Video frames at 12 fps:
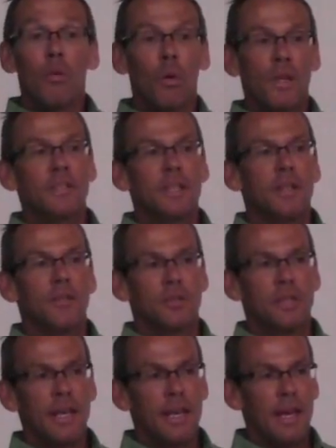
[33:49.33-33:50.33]
What is it that they're
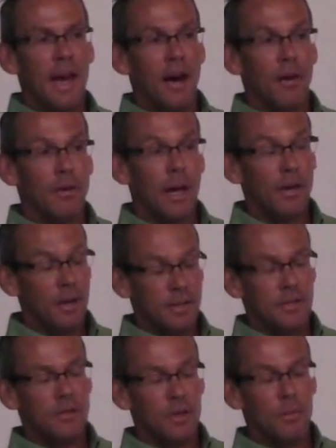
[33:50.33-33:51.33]
taking out? I know
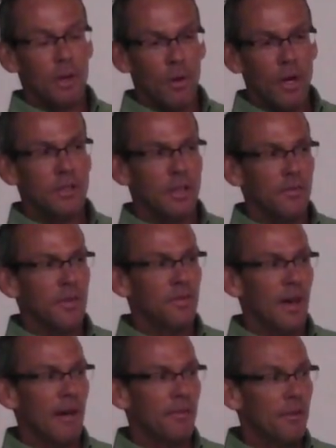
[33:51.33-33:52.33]
that's a stupid question if it's
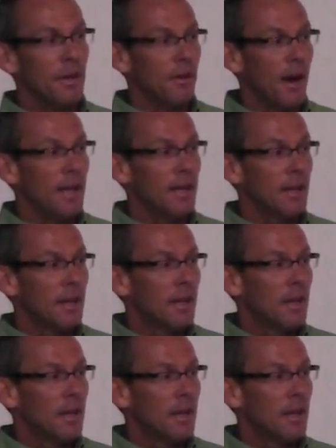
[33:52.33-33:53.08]
fat free, right?